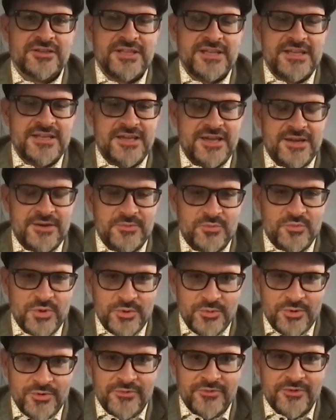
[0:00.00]
yep,
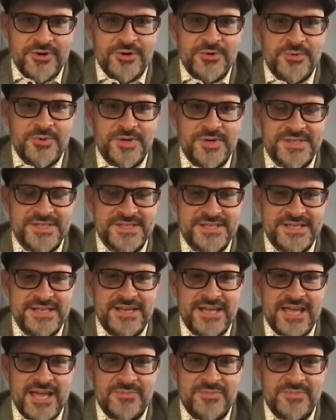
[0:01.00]
we refer to it as
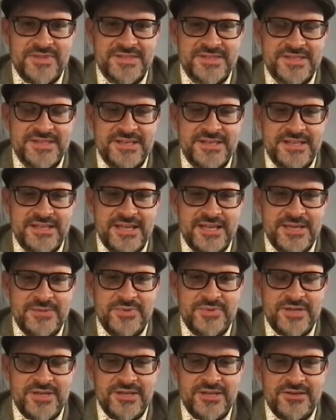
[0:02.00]
CDAP, the
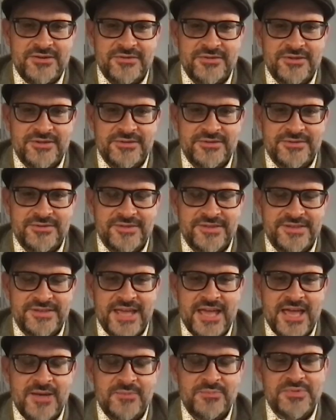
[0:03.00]
CDAP, or the
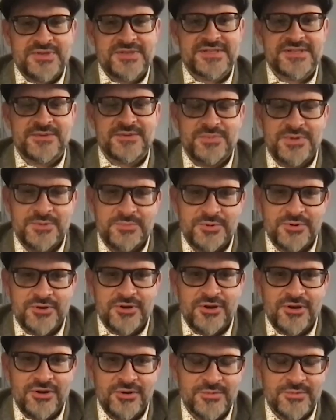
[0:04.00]
DAP, as some people
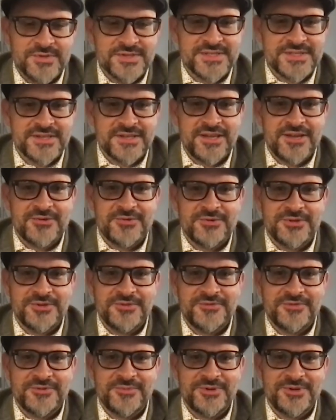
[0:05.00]
call it, once they get really
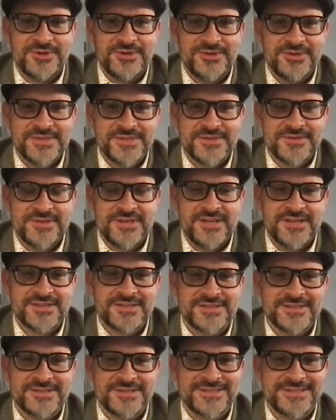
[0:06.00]
familiar. So
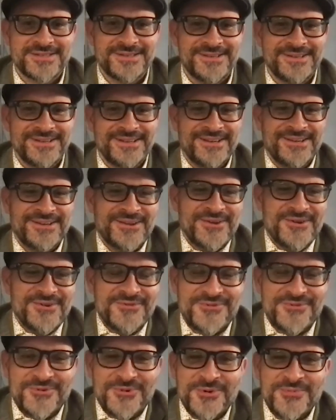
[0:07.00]
yes, it's a
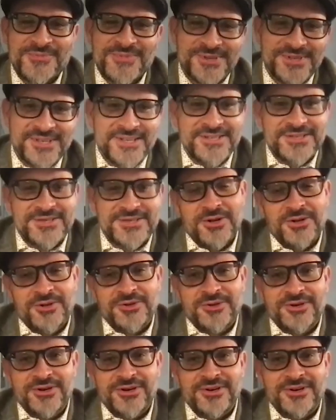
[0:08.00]
$4 billion
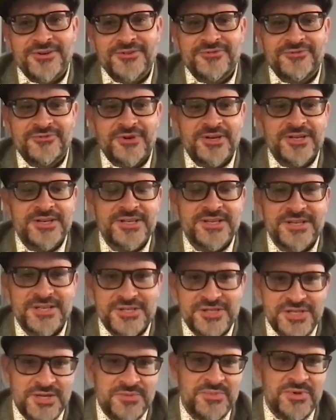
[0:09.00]
fund
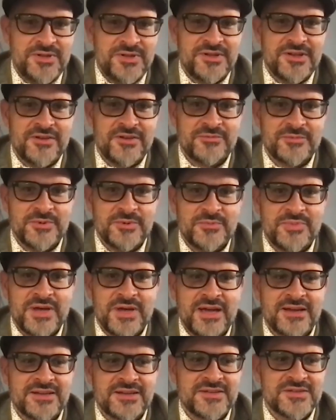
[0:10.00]
initiated by the government
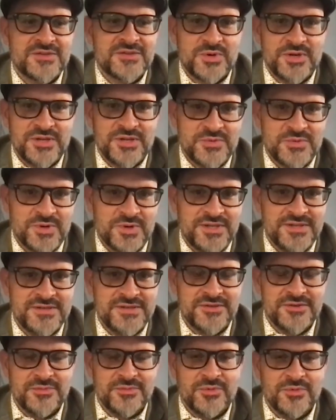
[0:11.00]
back in
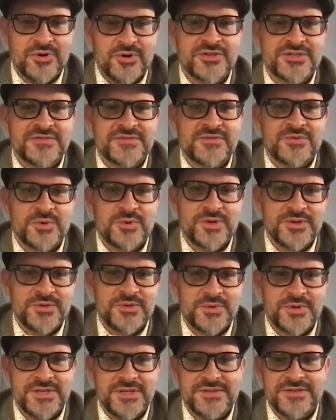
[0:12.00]
2022, March of
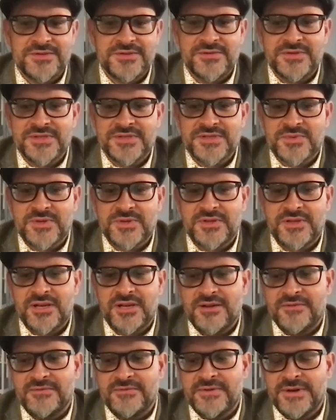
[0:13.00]
2022. This went live.